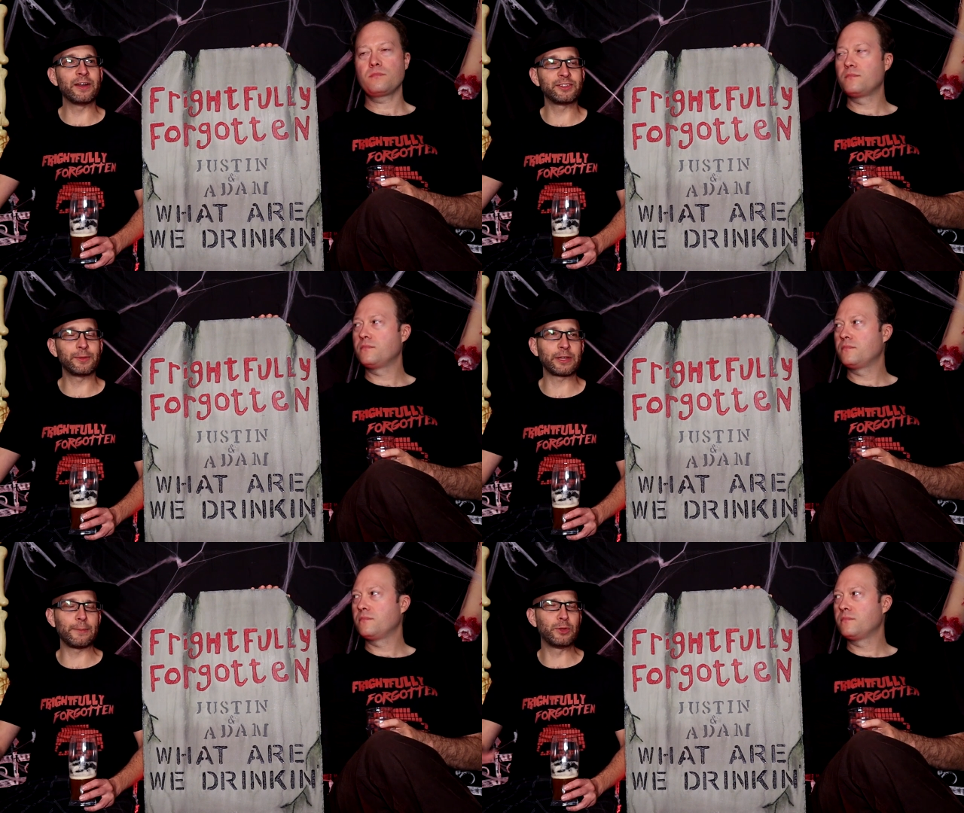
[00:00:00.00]
Speaker 1: and
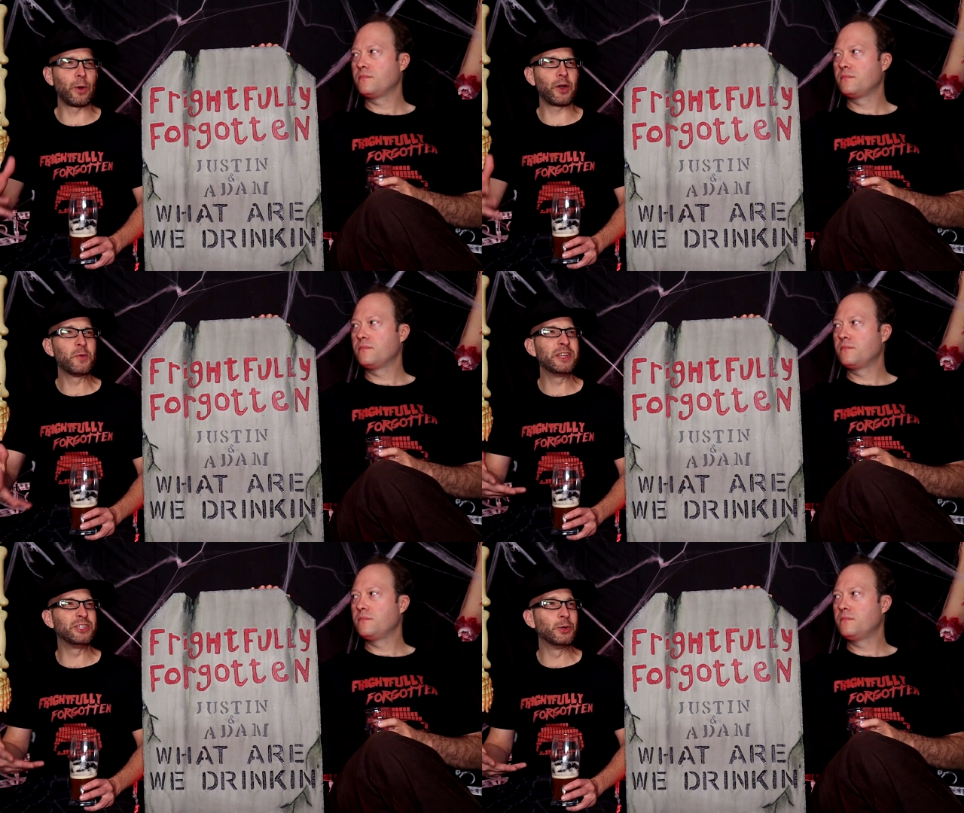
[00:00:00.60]
sometimes you want
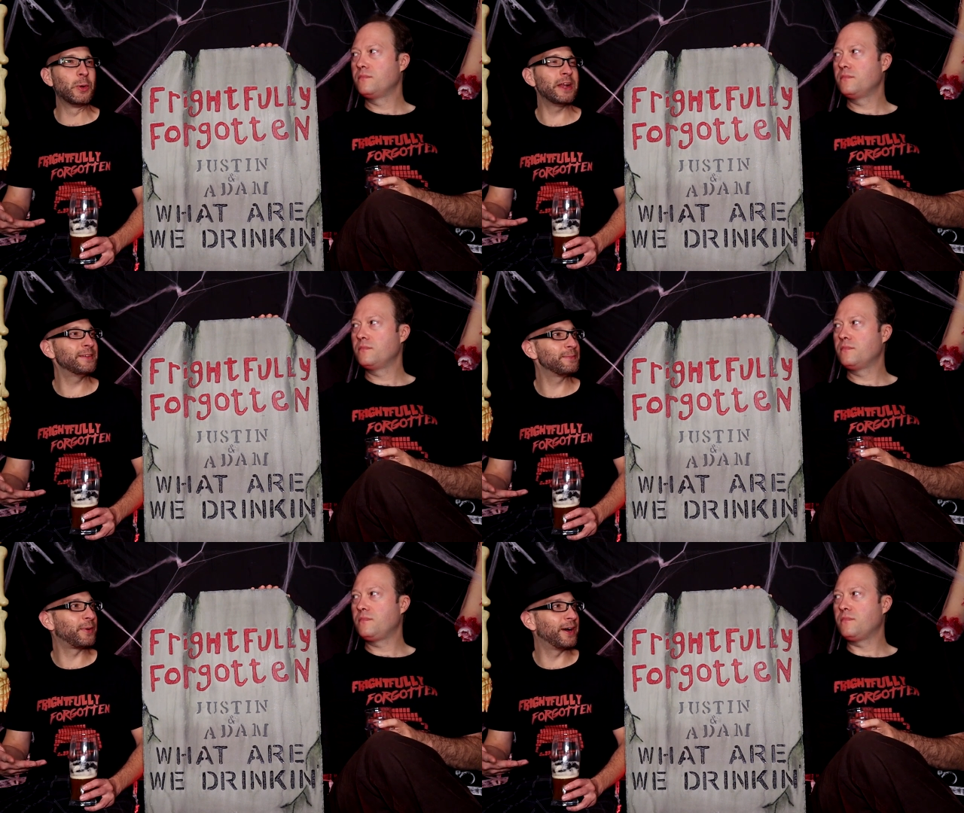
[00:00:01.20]
to redo
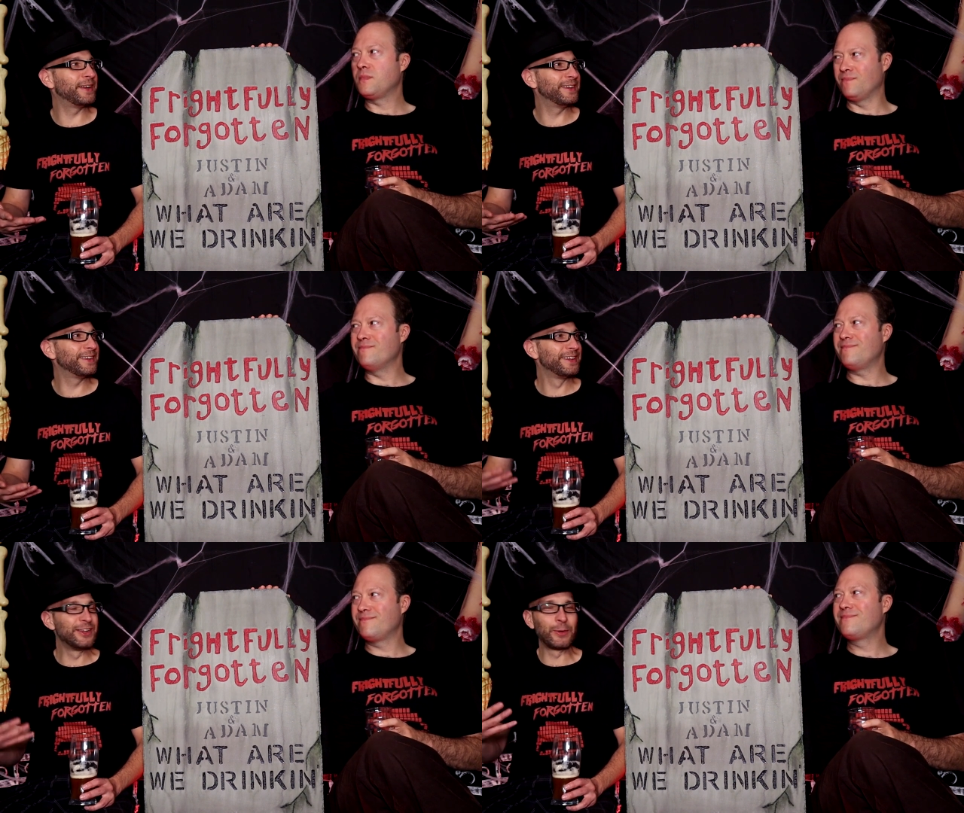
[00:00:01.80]
it, but
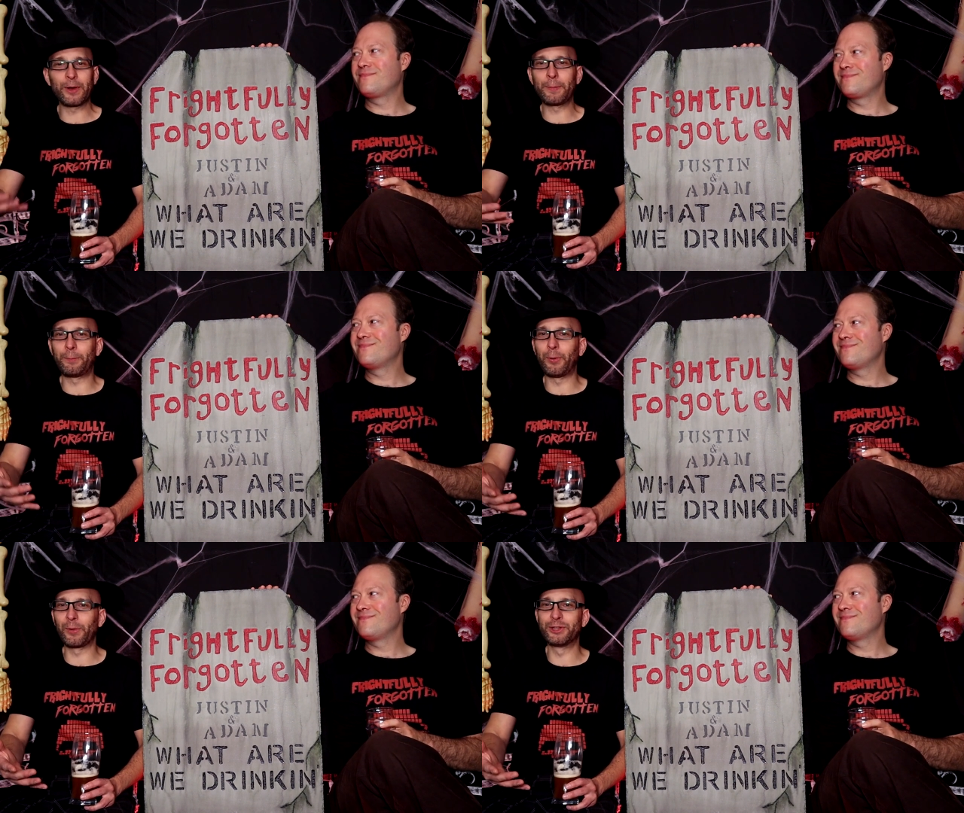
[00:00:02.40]
you don't want to
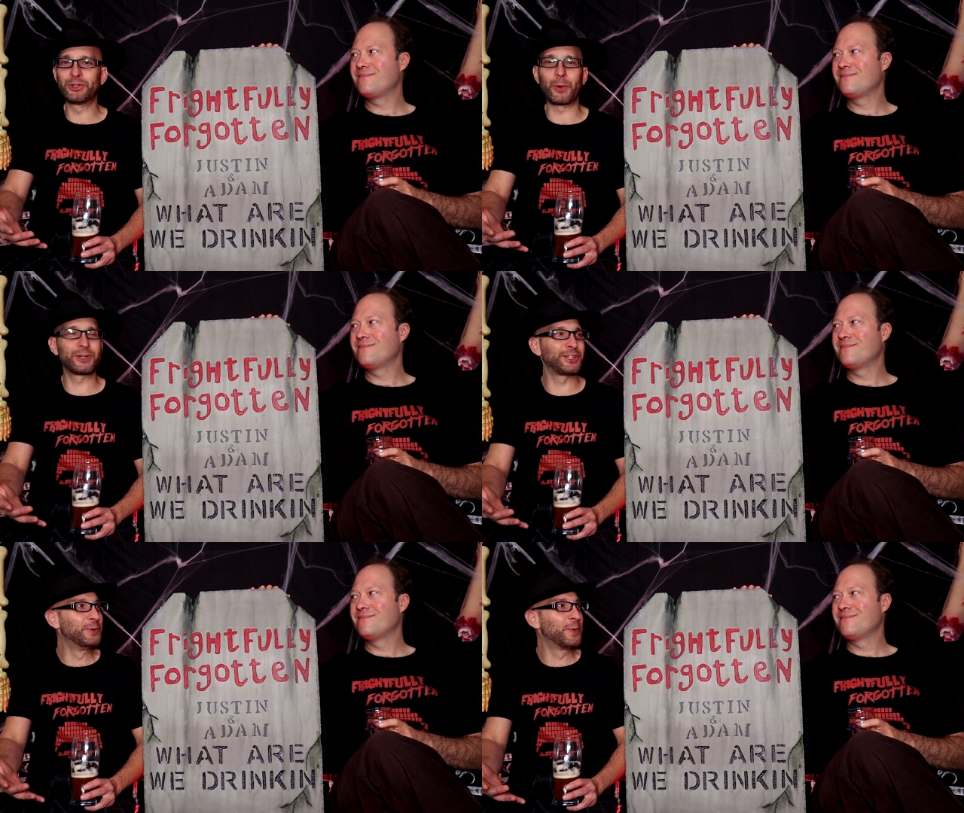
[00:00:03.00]
pull a
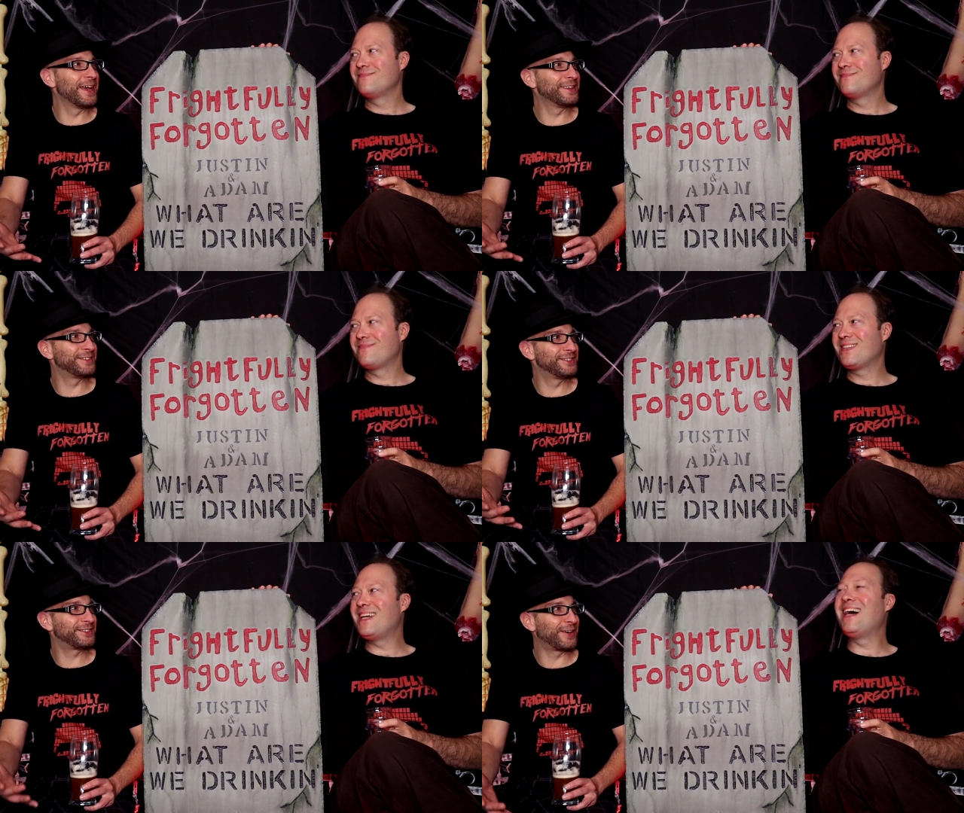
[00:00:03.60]
George
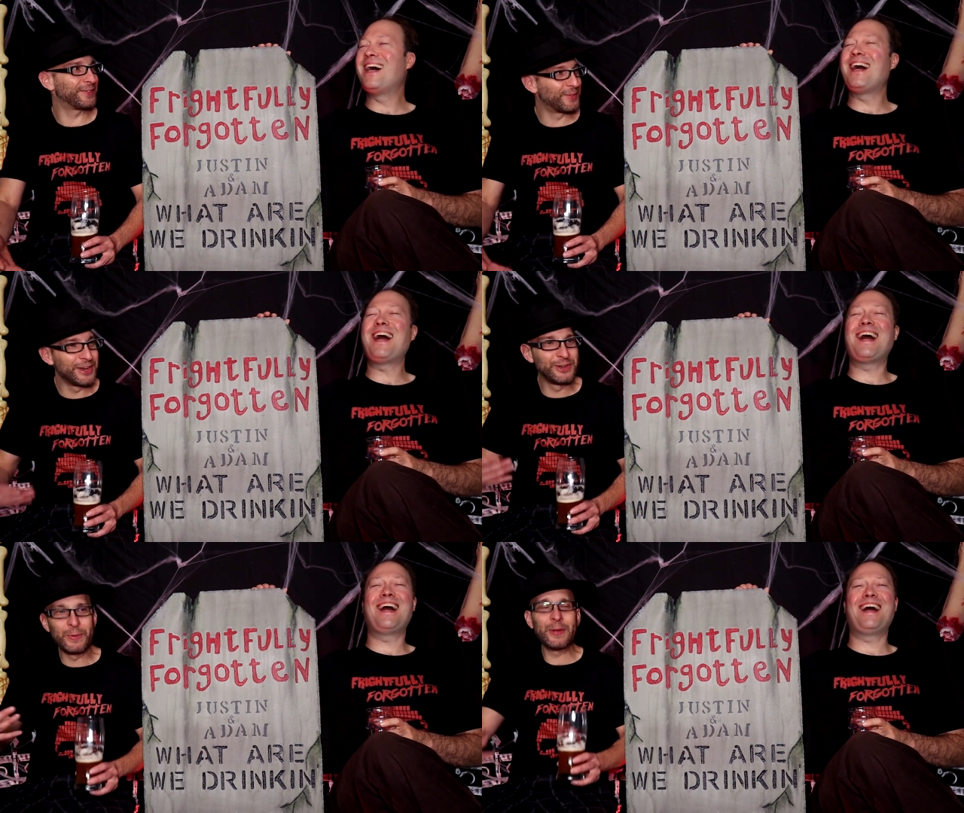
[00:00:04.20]
Lucas and start
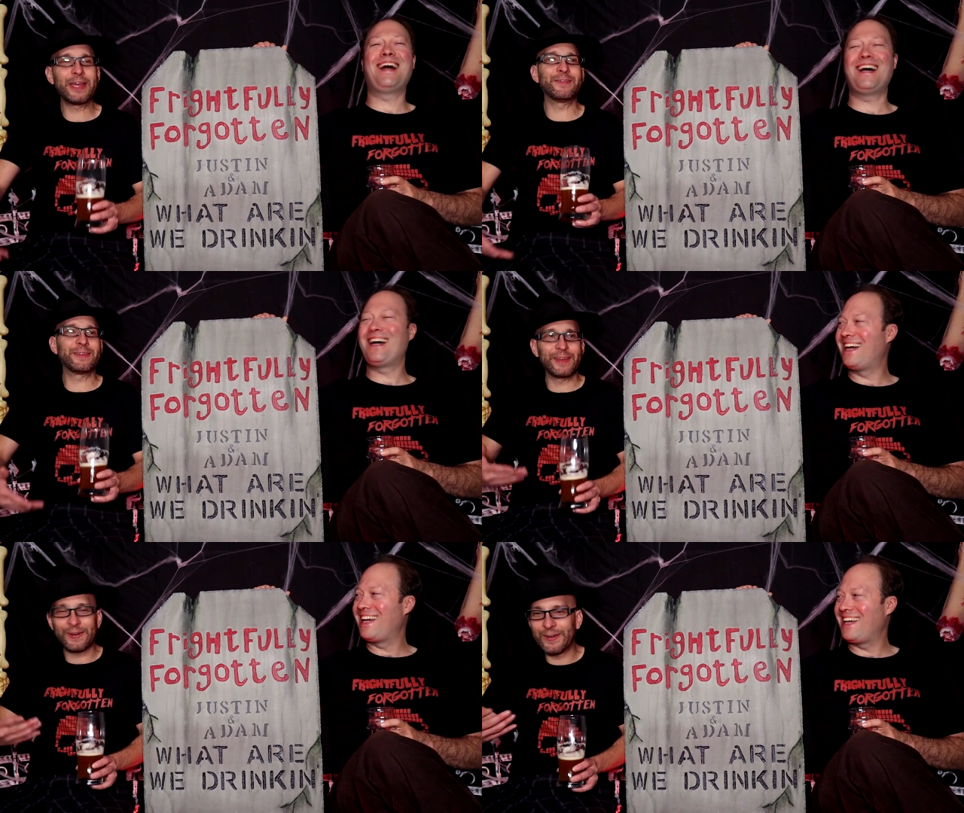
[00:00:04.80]
redoing
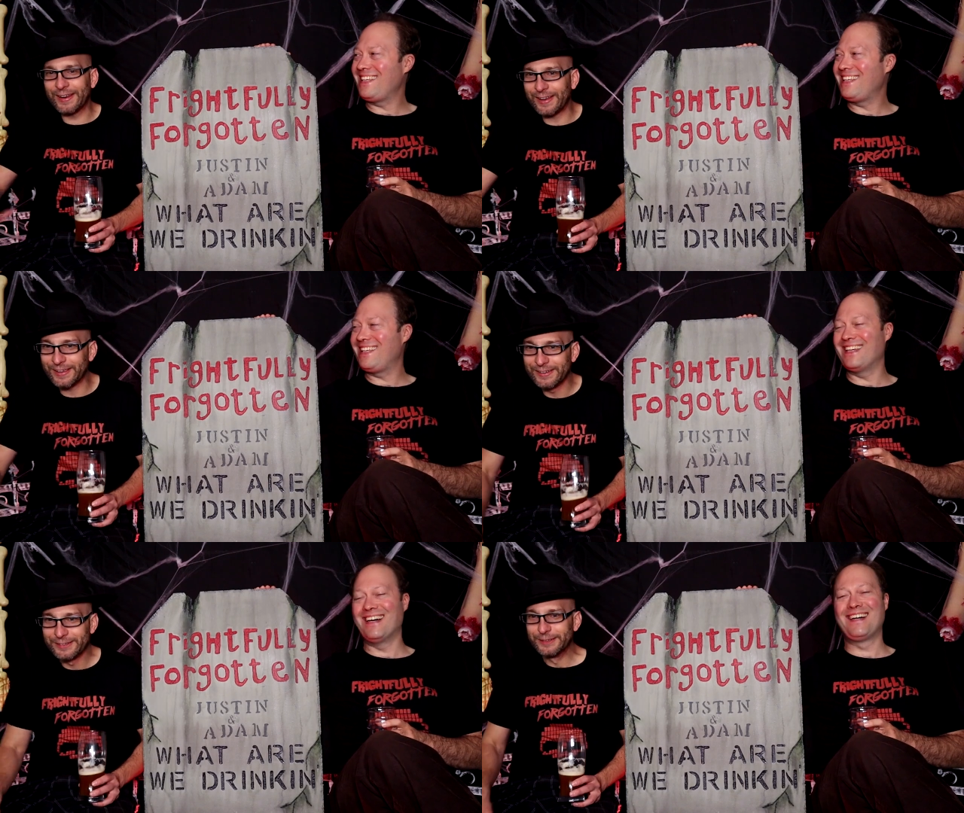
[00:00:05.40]
everything, right?
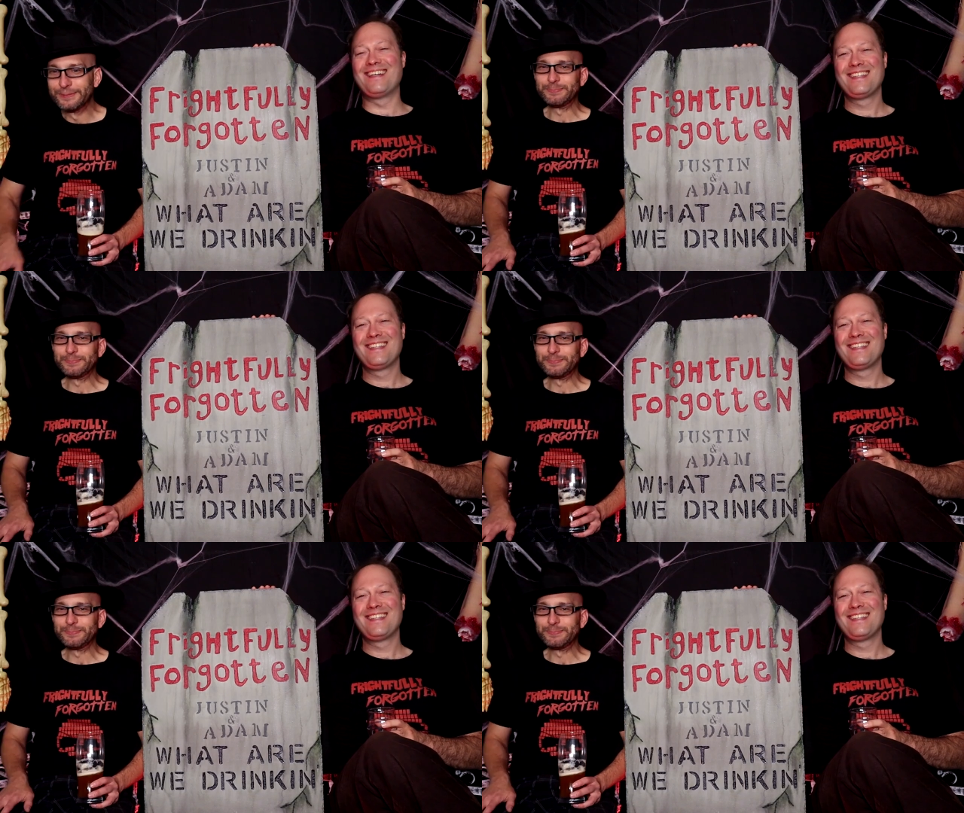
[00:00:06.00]
But yeah.